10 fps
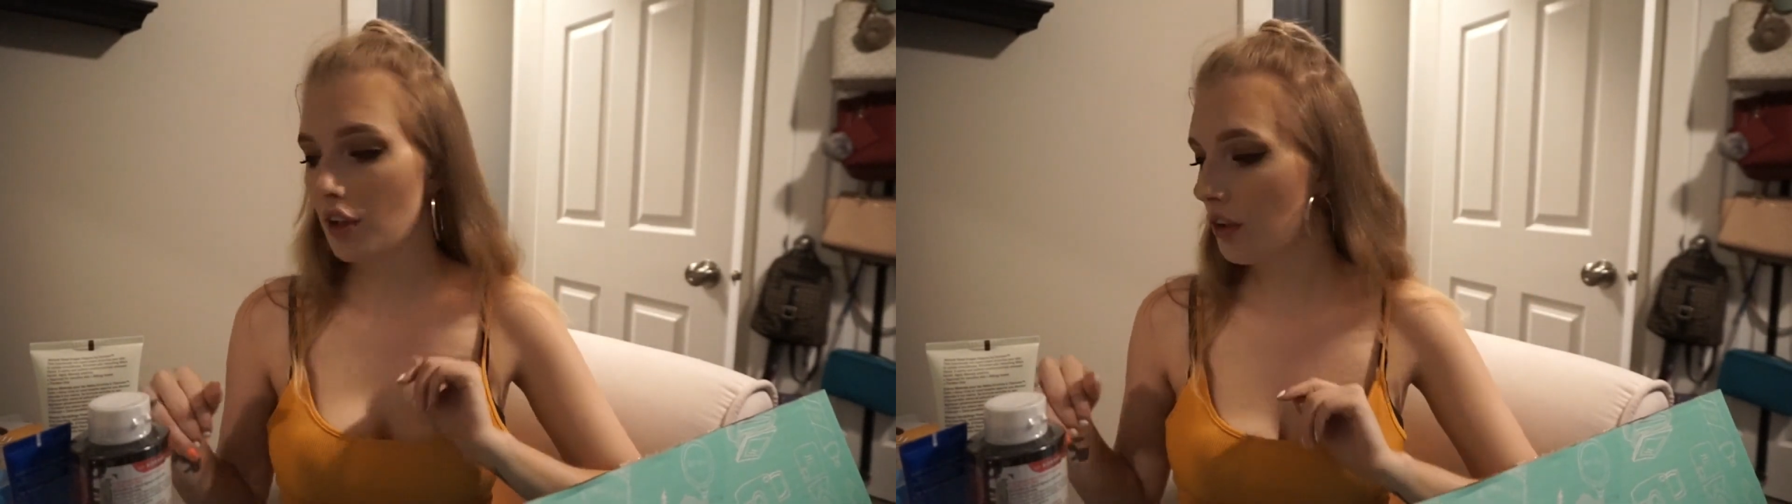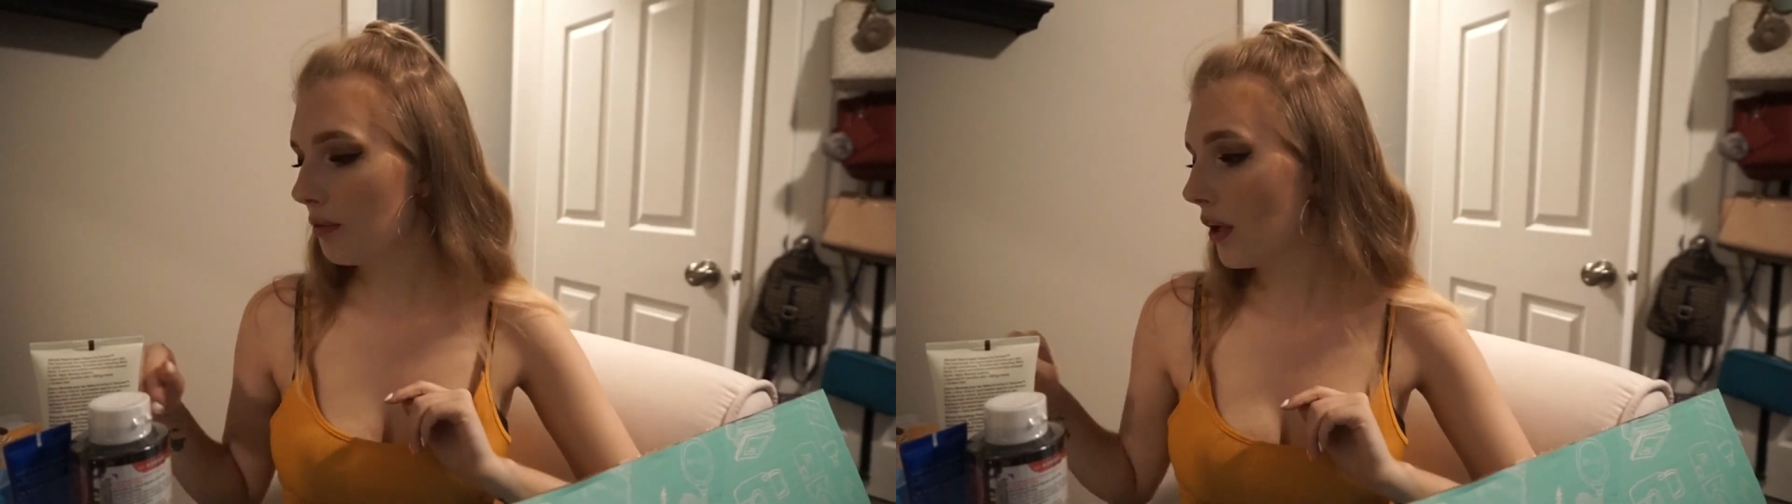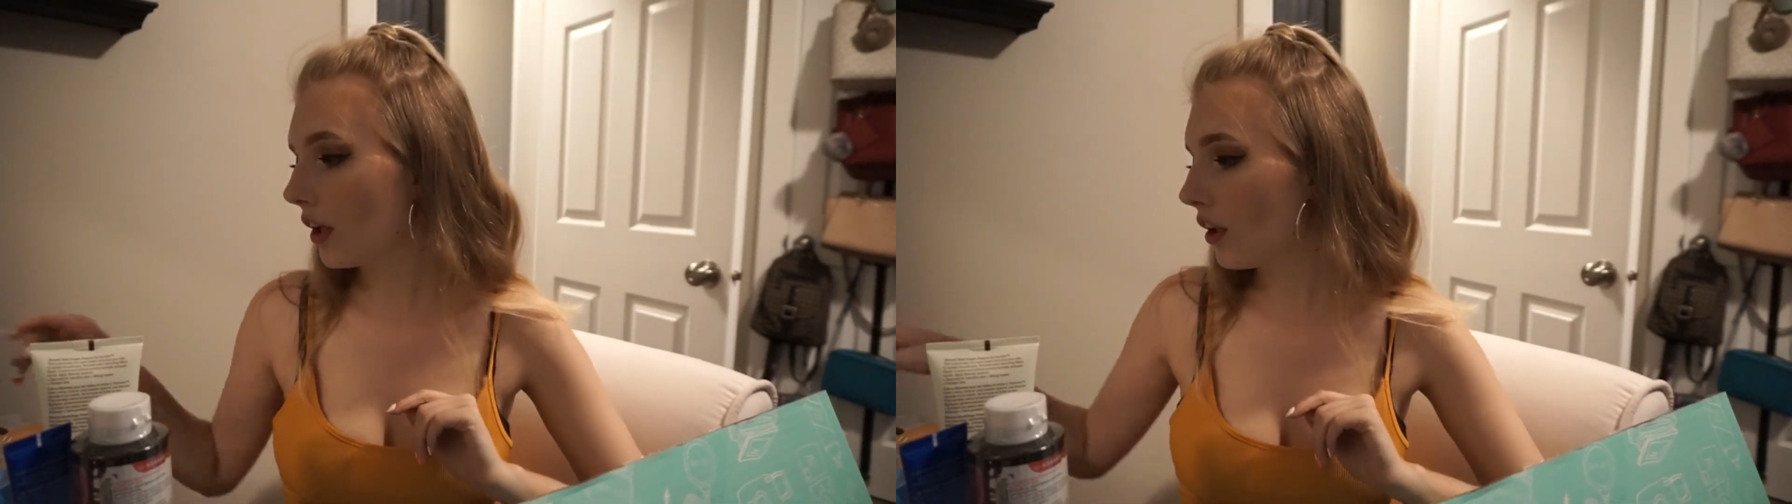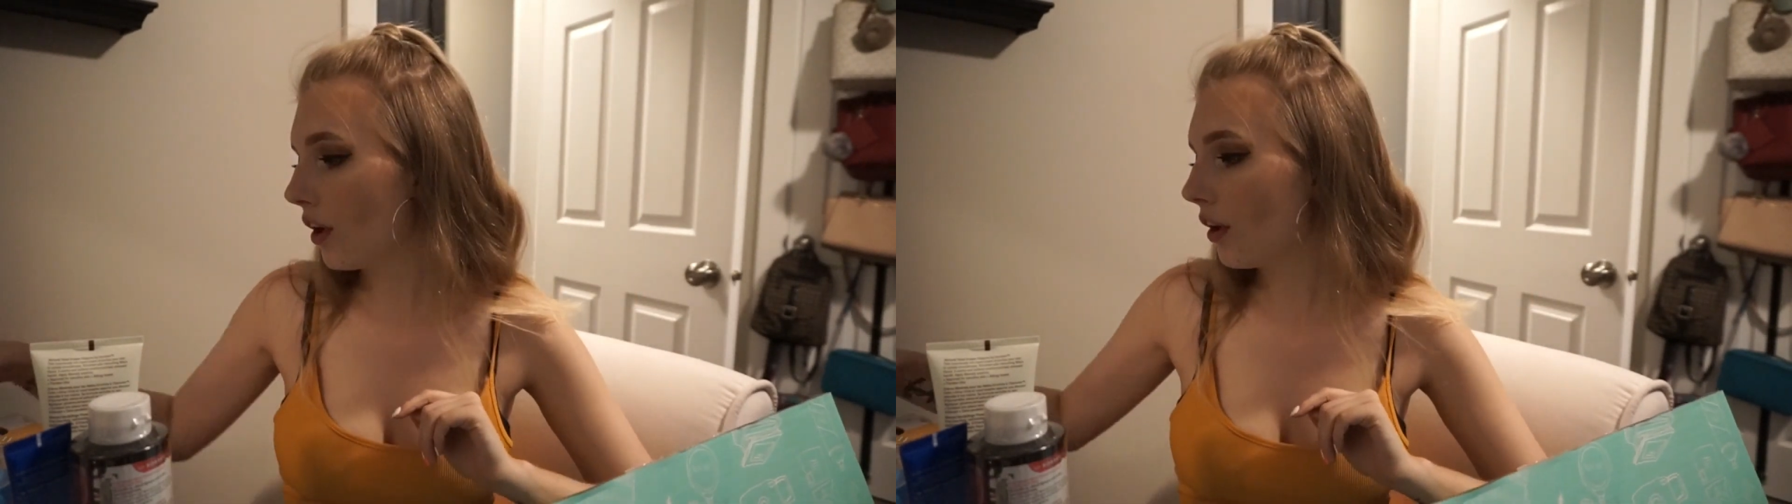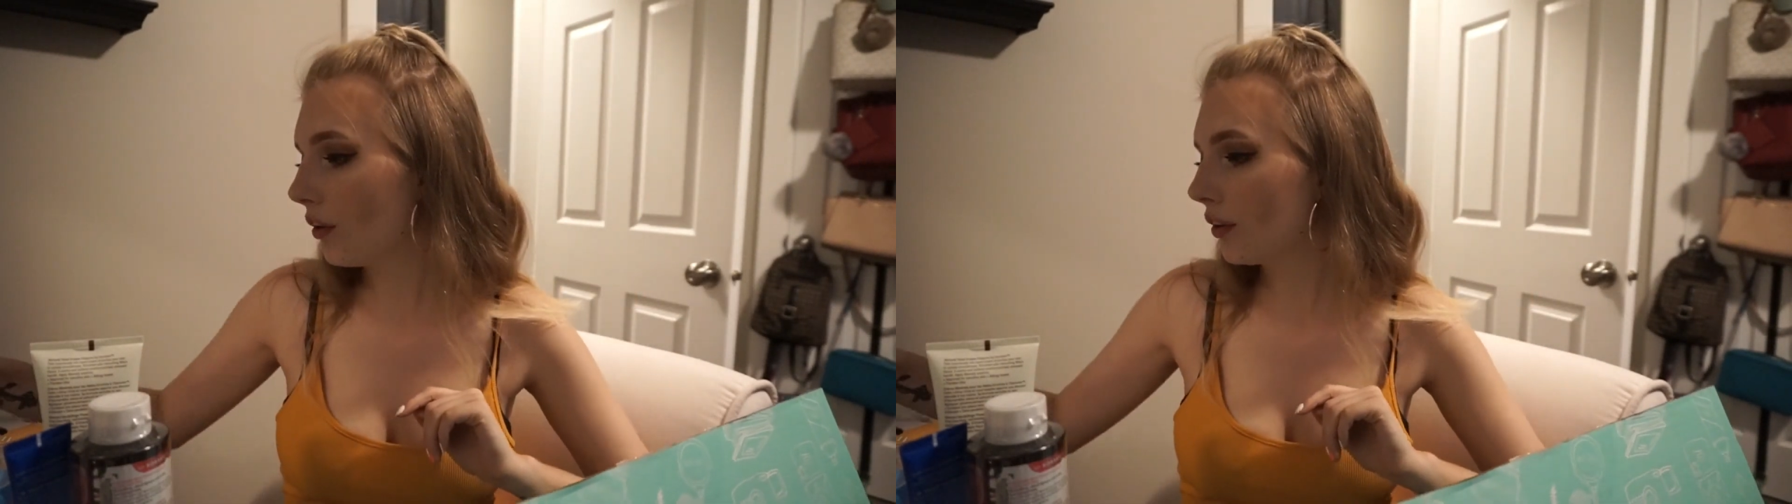coupon
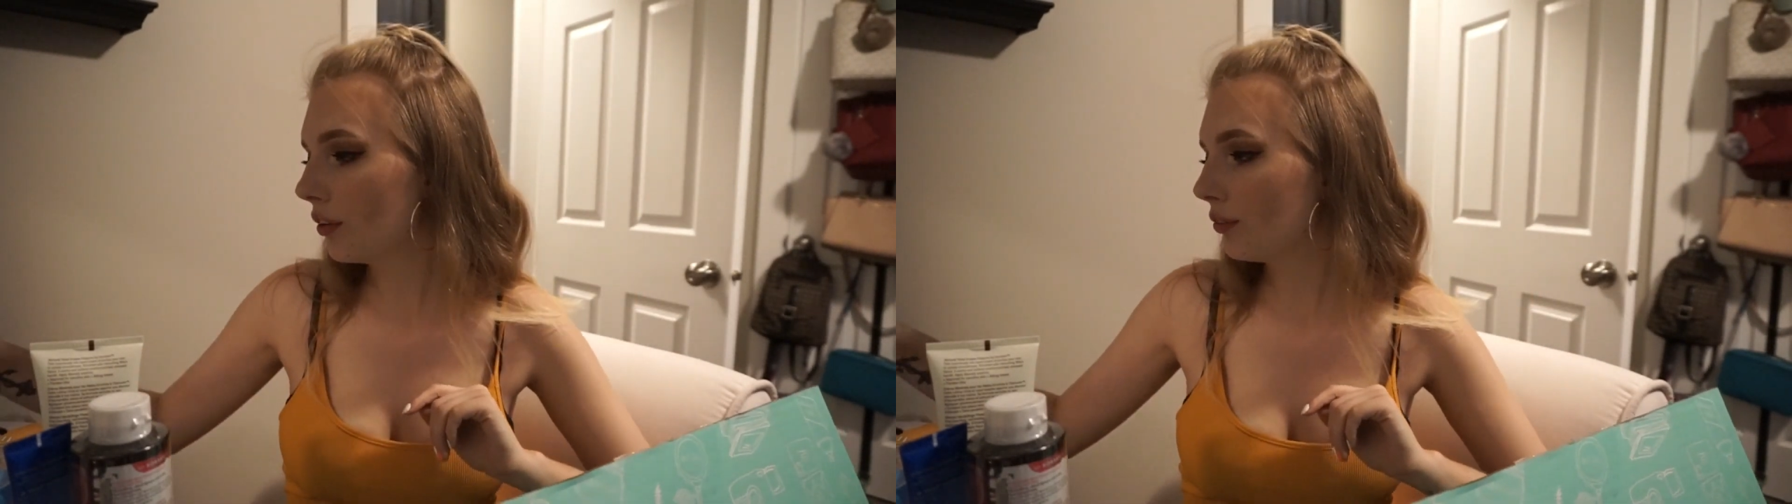code.